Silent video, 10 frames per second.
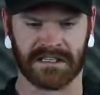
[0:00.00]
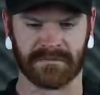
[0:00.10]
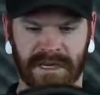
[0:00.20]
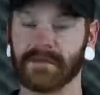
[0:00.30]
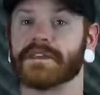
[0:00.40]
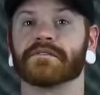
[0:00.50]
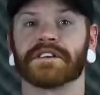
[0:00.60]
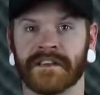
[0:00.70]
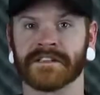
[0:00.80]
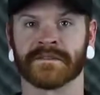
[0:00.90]
might be able to
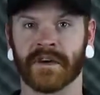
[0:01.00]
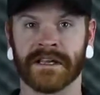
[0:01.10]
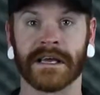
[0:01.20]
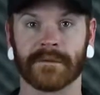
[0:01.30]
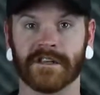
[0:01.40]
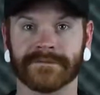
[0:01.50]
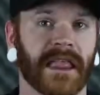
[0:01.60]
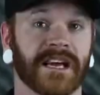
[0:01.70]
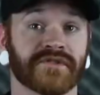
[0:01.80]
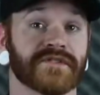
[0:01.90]
kill a small animal.
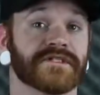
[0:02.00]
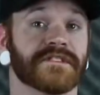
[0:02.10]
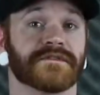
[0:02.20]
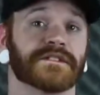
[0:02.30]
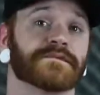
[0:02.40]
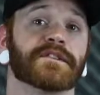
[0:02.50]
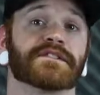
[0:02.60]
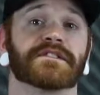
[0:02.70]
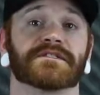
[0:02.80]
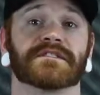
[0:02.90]
Extra stiff
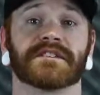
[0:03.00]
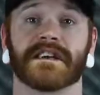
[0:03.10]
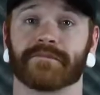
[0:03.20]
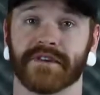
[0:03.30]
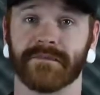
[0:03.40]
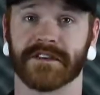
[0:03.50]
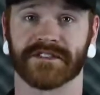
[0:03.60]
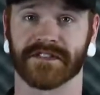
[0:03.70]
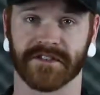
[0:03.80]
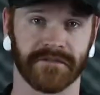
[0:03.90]
suspension is designed pretty much
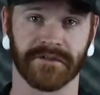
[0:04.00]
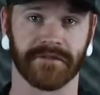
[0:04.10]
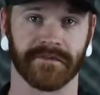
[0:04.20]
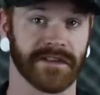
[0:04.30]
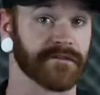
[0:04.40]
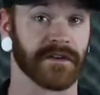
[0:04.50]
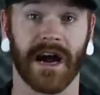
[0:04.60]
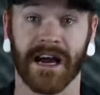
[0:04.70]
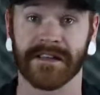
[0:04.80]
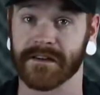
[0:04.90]
exclusively for
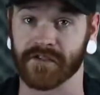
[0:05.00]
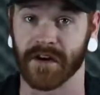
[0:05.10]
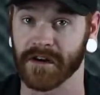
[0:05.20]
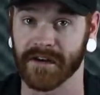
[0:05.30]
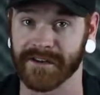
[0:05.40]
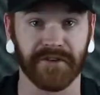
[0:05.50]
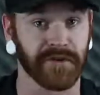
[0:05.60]
high-level car audio